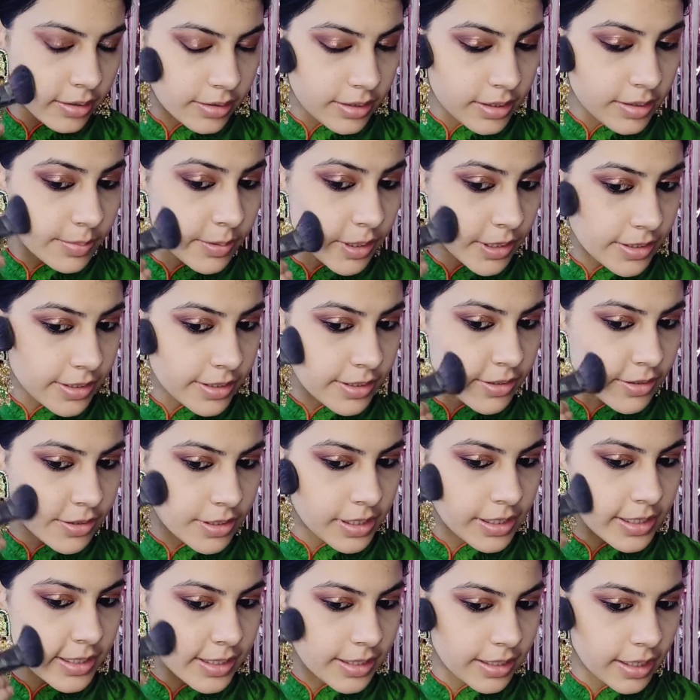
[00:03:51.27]
This bronzer is
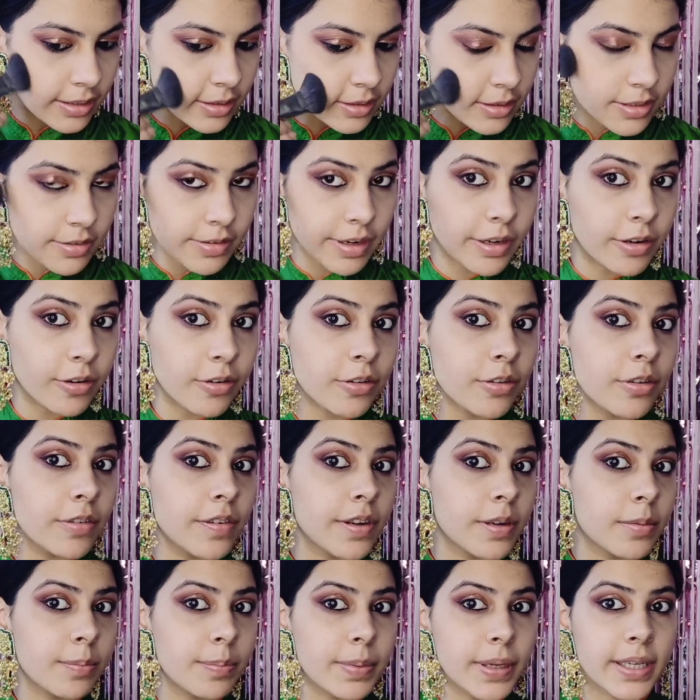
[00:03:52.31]
really subtle, so I don't know if
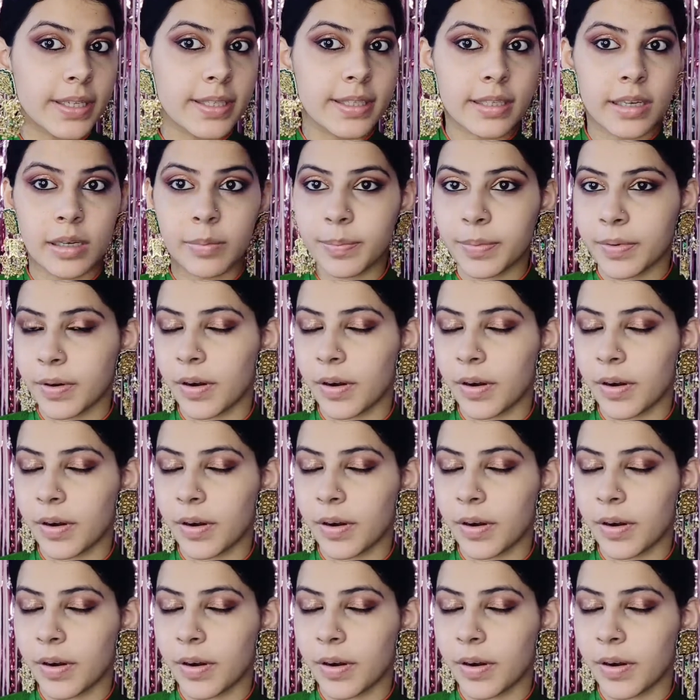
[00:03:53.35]
it picks up